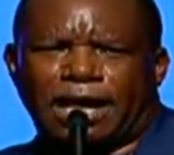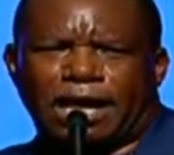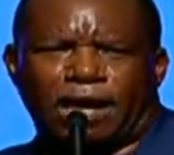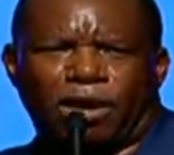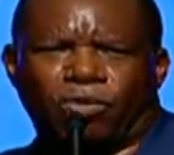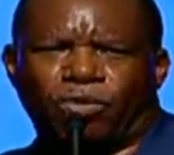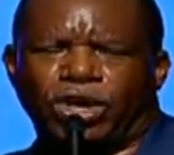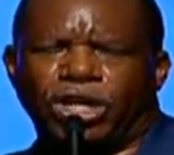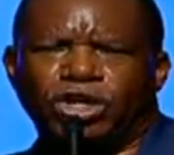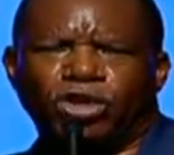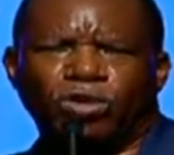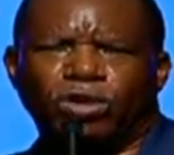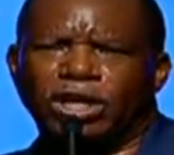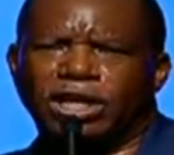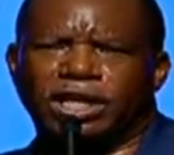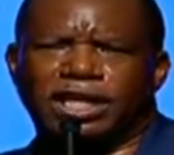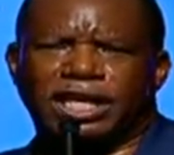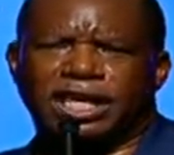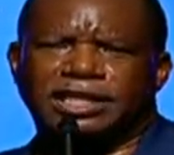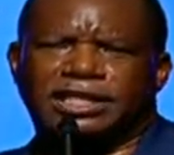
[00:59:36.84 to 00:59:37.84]
And when you
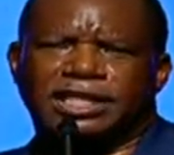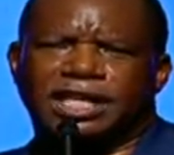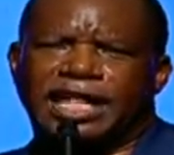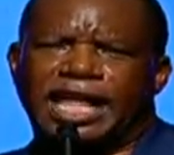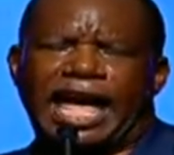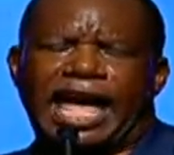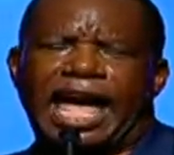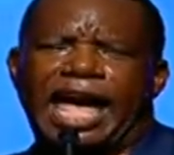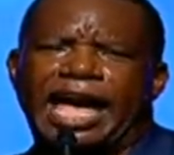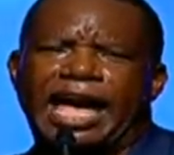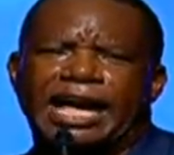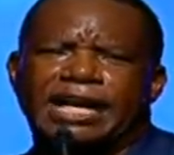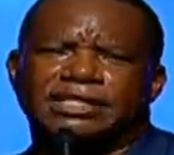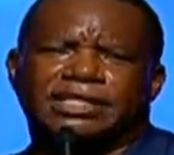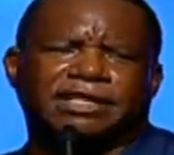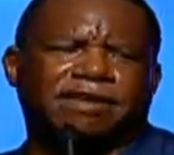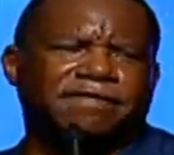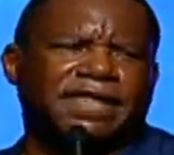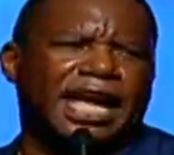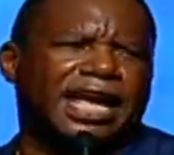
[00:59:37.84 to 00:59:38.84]
look into the
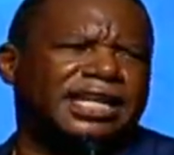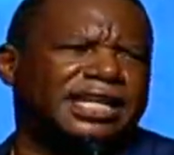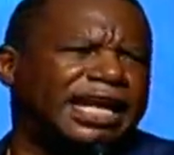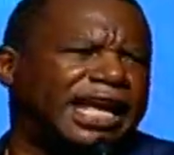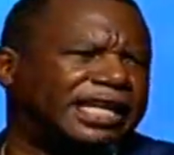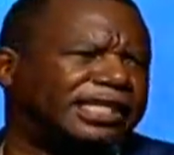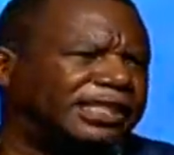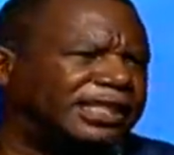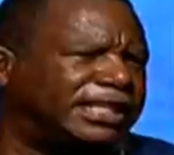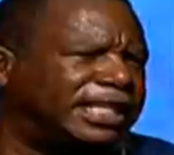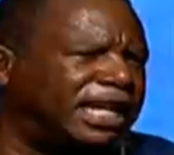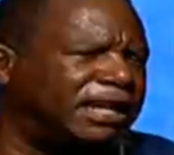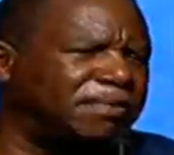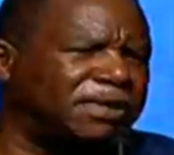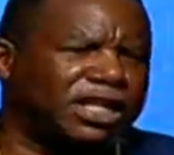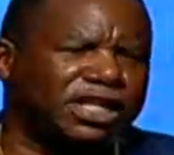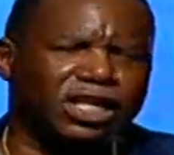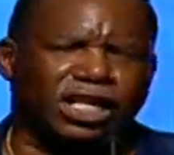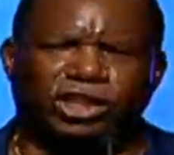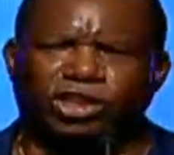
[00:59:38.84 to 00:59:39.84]
eyes of that next
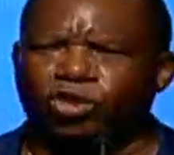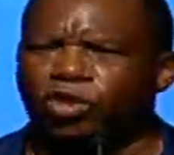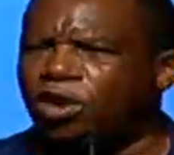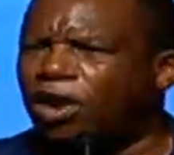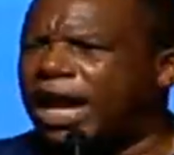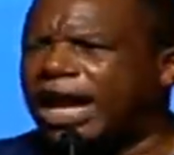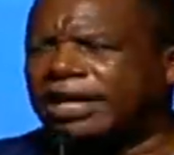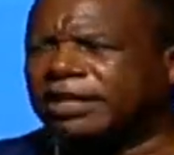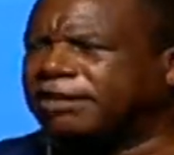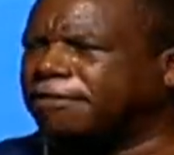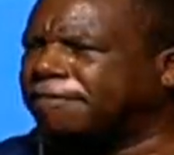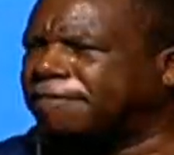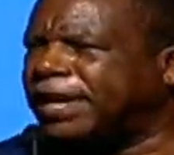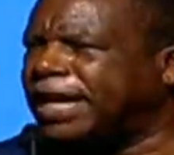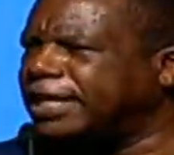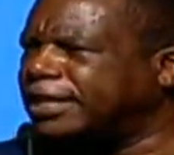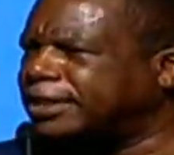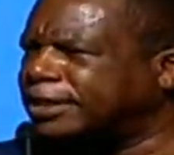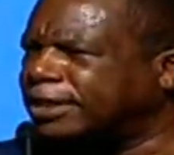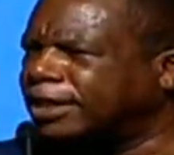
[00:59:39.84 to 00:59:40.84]
demon that you're going to have to
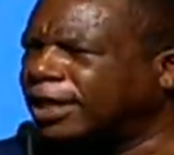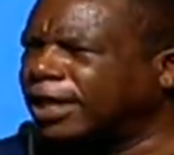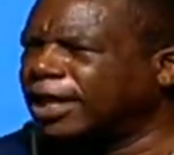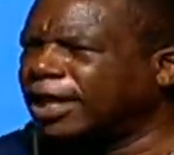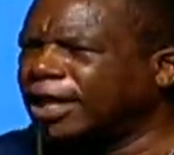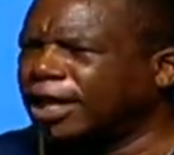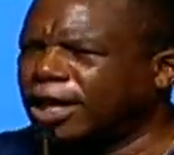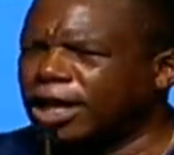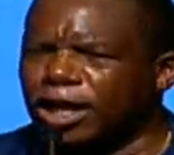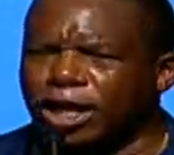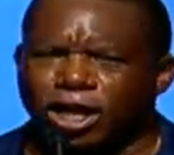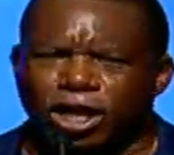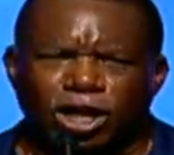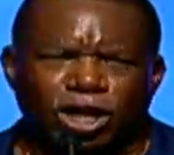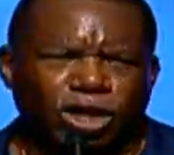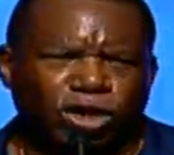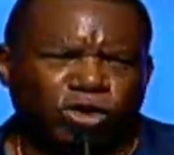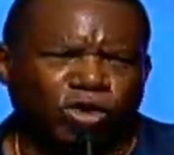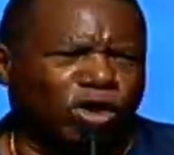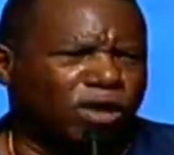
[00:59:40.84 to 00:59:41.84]
face,
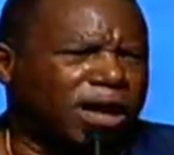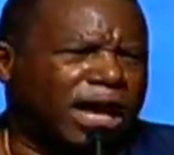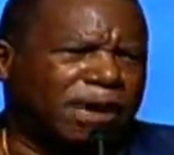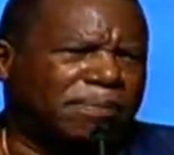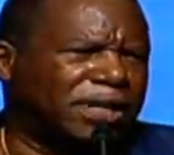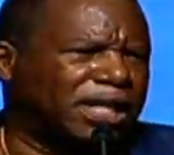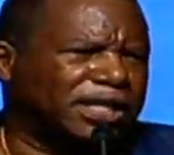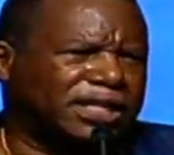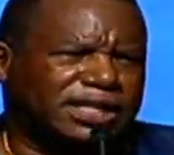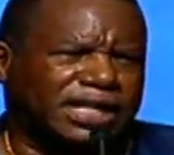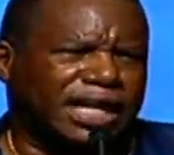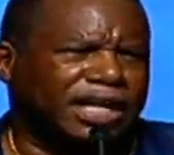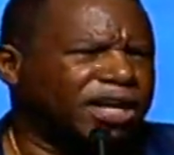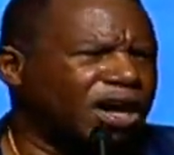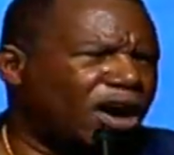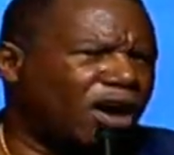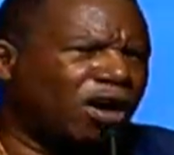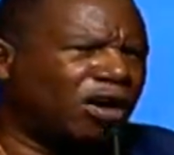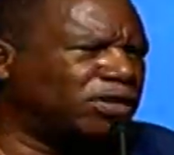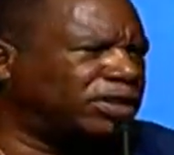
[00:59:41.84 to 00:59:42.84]
you're able to say,
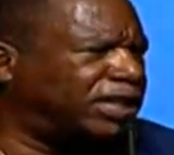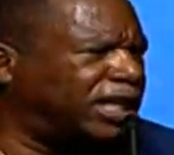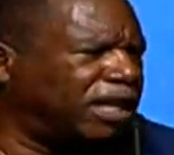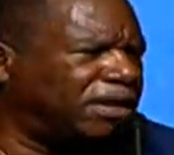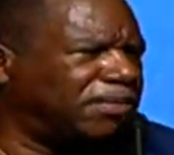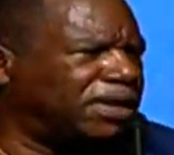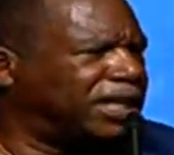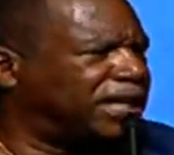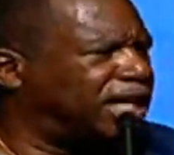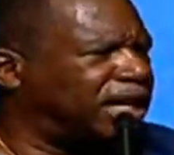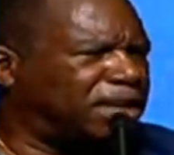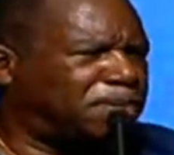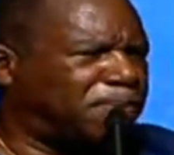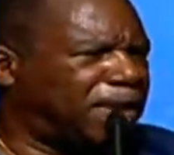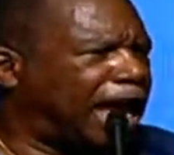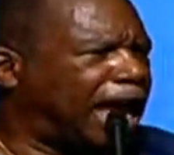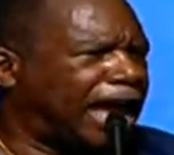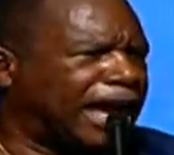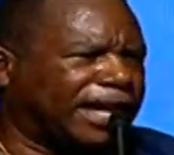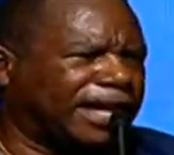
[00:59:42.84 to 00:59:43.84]
No, demon, get
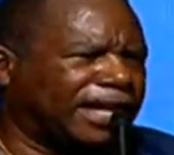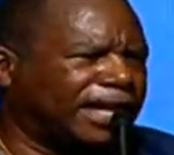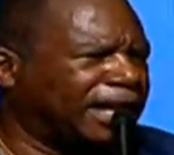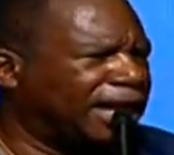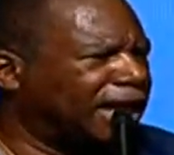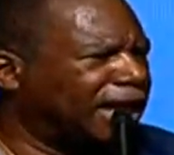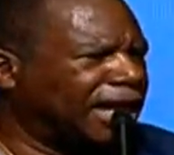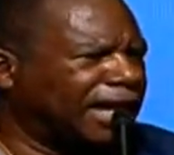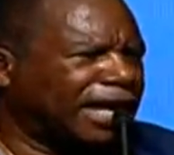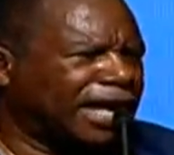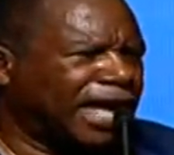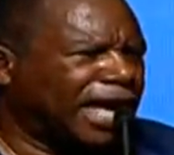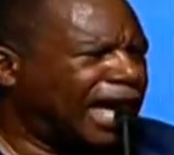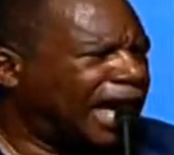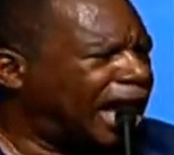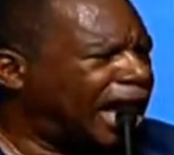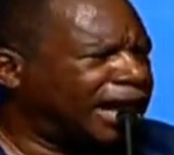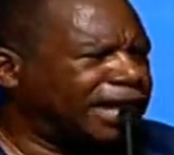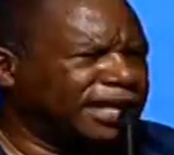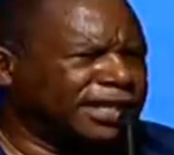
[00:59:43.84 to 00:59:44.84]
back.
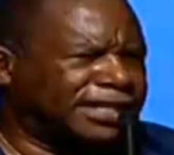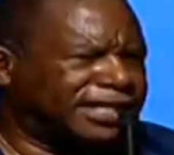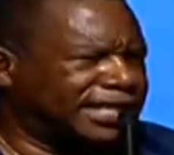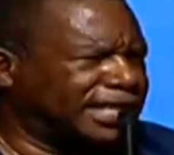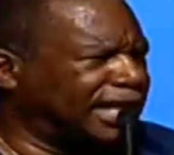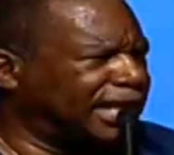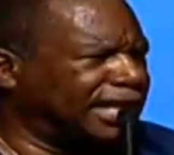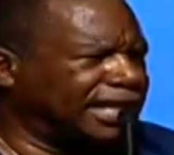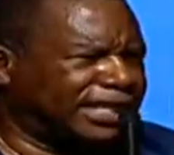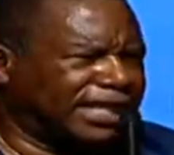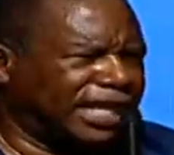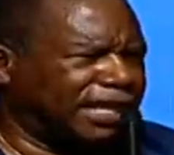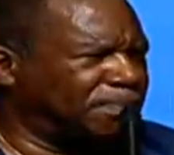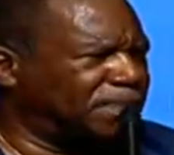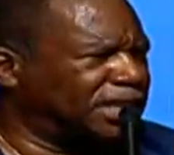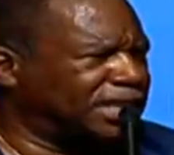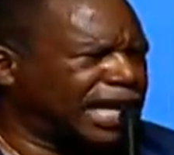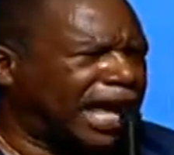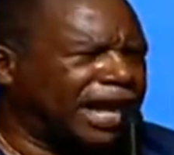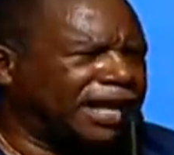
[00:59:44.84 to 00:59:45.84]
I done seen
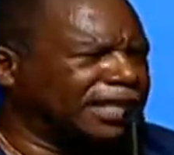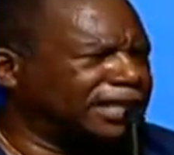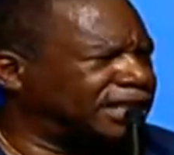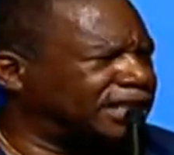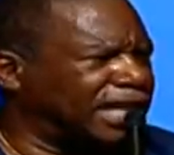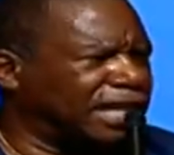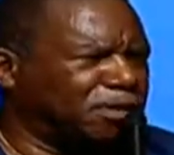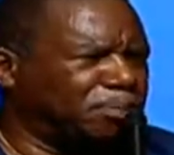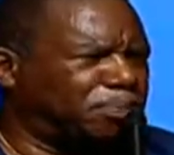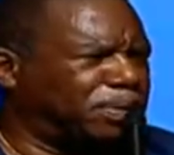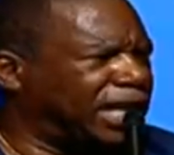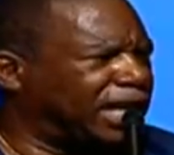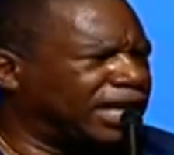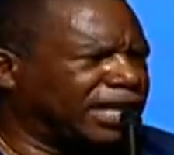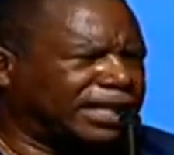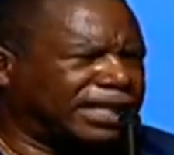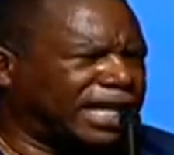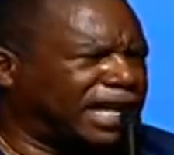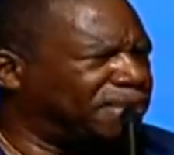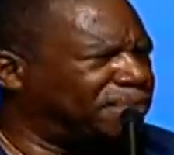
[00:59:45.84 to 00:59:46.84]
demons. I done seen
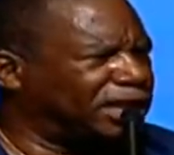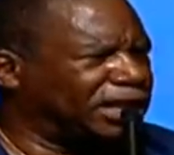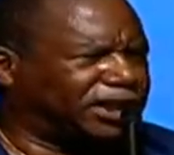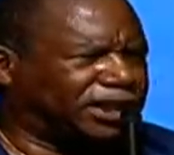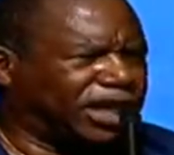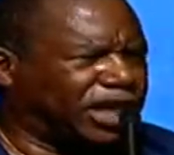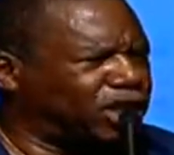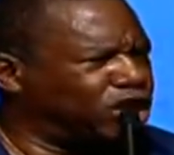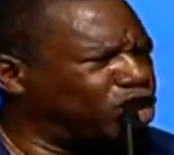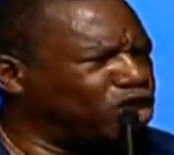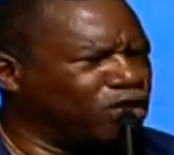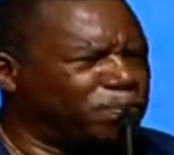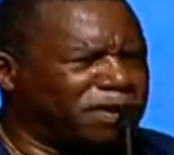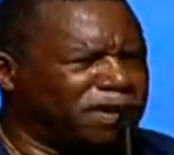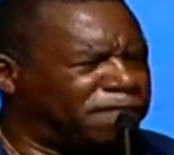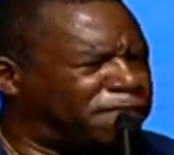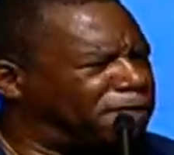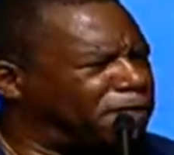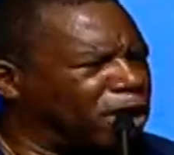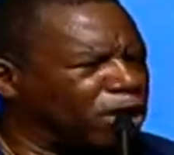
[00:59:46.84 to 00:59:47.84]
bigger demons than you
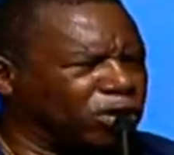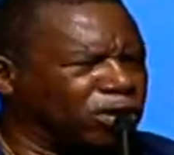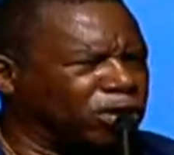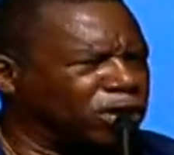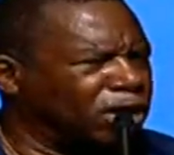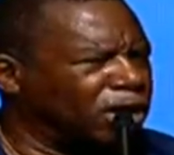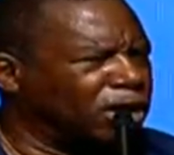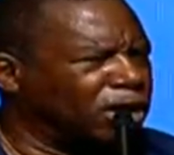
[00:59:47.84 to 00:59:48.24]
before.